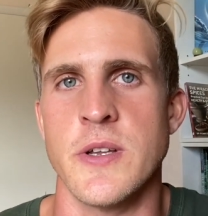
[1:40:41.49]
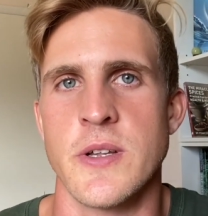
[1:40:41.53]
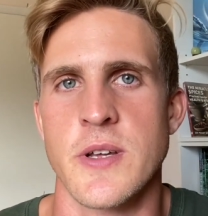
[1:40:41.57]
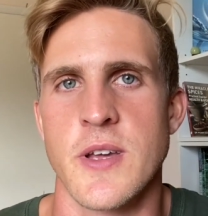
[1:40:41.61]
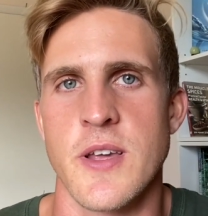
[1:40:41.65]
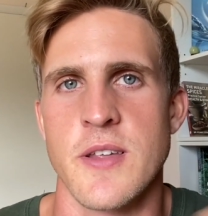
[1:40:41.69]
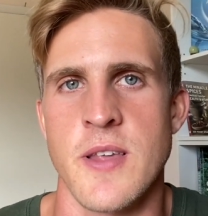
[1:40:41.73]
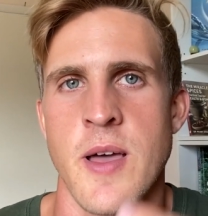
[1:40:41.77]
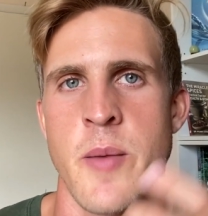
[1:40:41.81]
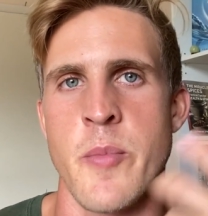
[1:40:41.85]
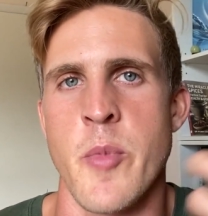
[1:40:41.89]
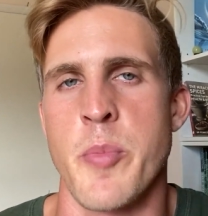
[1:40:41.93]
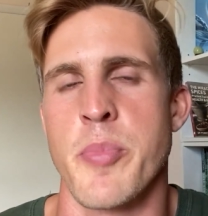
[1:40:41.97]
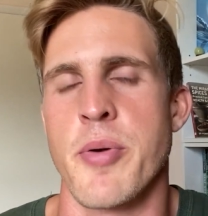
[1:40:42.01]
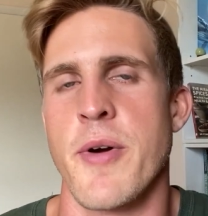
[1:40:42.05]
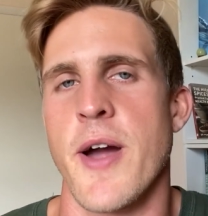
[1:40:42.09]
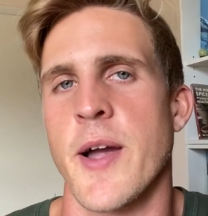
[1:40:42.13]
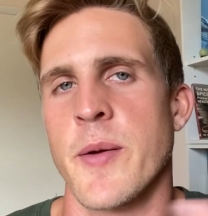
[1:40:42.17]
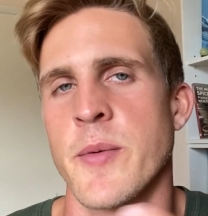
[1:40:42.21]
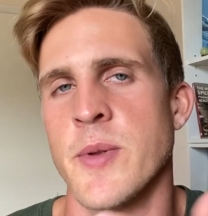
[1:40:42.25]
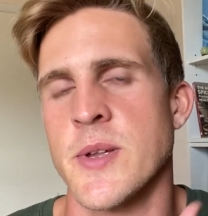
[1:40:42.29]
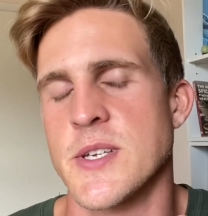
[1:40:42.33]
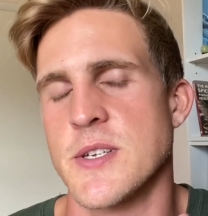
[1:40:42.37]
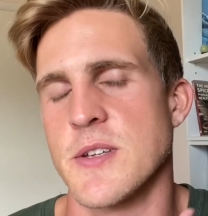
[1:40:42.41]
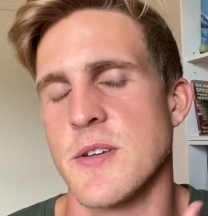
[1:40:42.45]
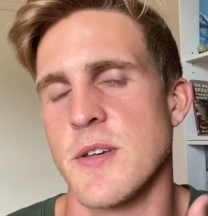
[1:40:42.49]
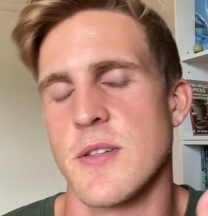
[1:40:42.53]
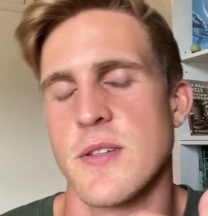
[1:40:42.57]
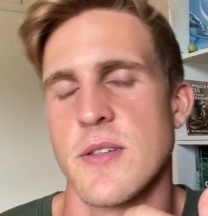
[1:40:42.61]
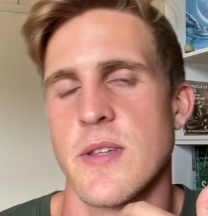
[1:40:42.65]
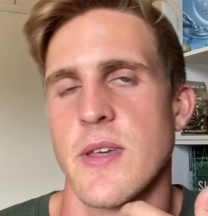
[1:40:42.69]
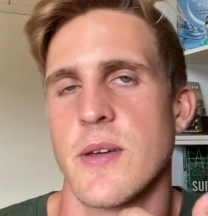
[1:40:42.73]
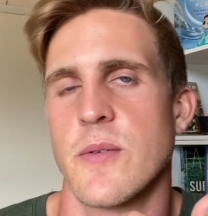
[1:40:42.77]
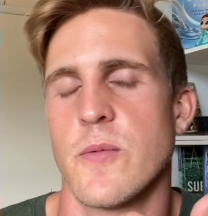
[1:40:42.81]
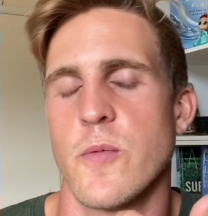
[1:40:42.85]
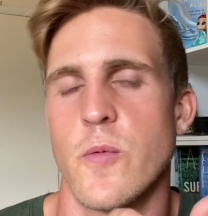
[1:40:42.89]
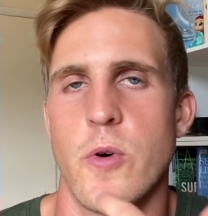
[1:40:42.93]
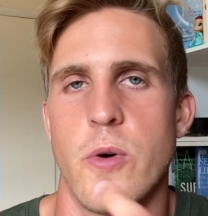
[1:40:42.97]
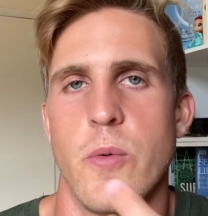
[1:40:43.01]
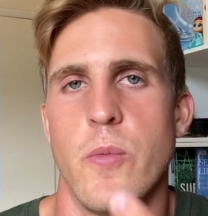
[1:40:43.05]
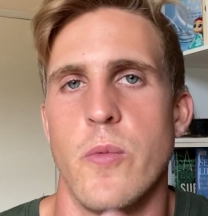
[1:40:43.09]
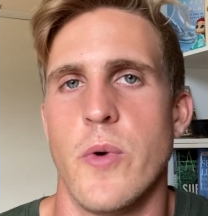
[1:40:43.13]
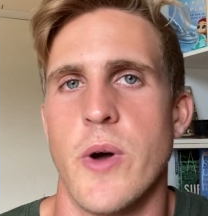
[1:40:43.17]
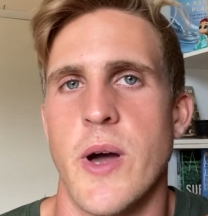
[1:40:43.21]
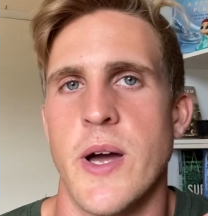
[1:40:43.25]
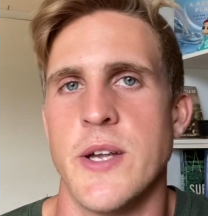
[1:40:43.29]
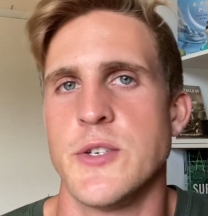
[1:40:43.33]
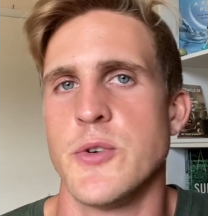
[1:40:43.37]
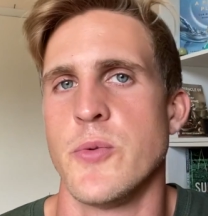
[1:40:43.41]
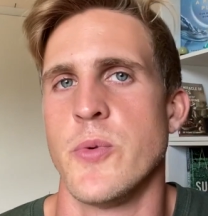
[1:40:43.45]
because I'm a pragmatist, like what
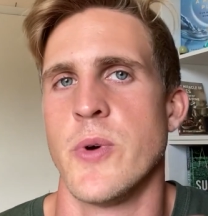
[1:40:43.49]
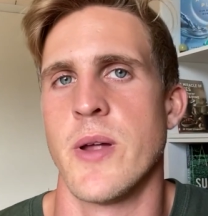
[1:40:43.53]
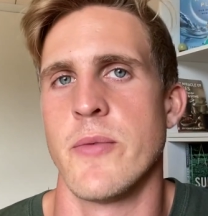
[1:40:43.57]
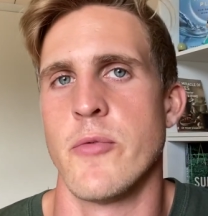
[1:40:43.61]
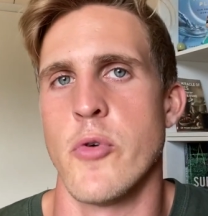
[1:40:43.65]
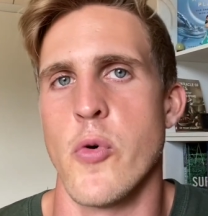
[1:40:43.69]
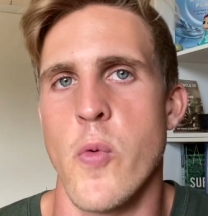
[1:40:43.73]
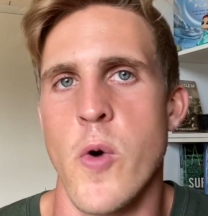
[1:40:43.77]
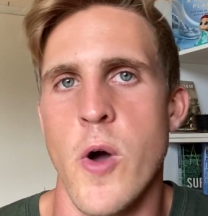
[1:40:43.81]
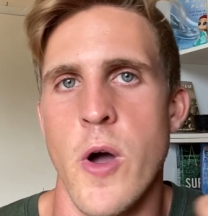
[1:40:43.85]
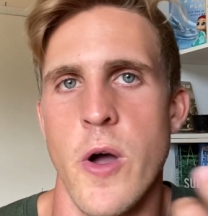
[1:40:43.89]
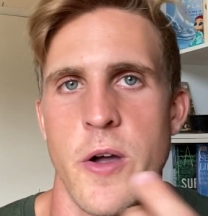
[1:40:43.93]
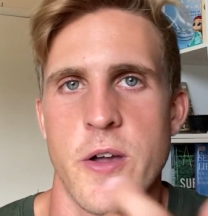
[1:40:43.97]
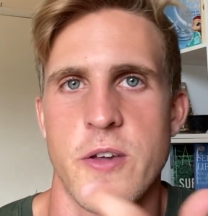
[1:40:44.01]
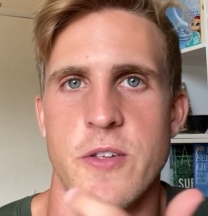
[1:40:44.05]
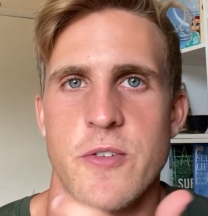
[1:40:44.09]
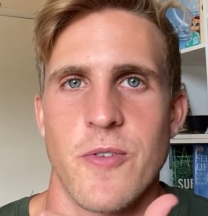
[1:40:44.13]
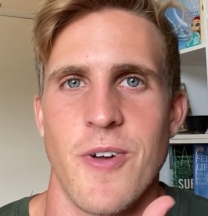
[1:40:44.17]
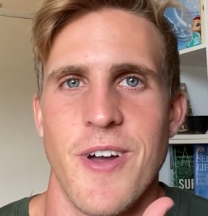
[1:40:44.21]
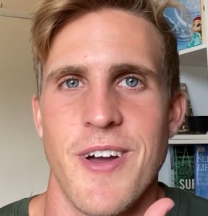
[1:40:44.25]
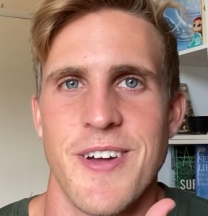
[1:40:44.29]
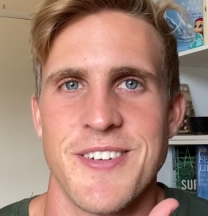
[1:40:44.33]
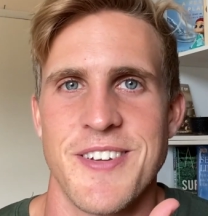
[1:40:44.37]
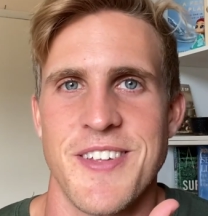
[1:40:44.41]
I do whatever works, right?